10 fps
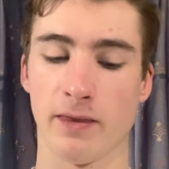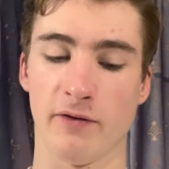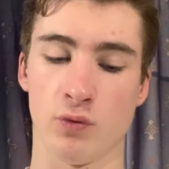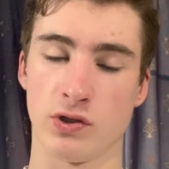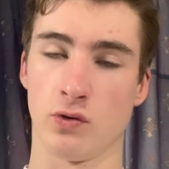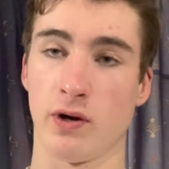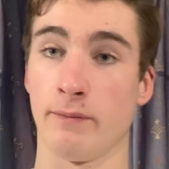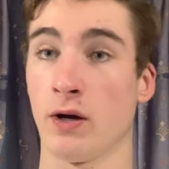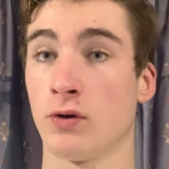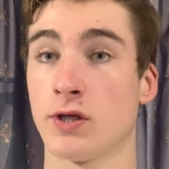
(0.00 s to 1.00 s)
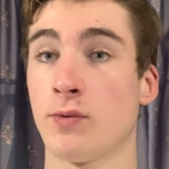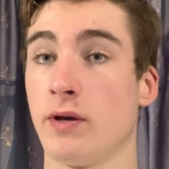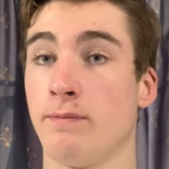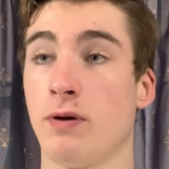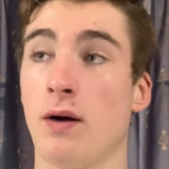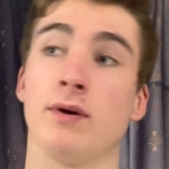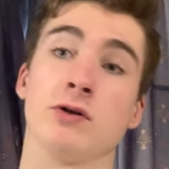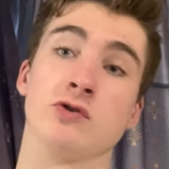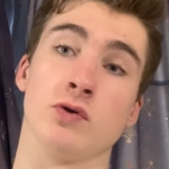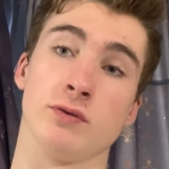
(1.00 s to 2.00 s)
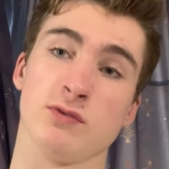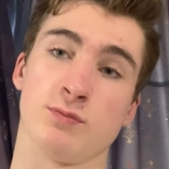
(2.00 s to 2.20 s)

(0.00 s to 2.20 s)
if we're talking about not only perma consortiums,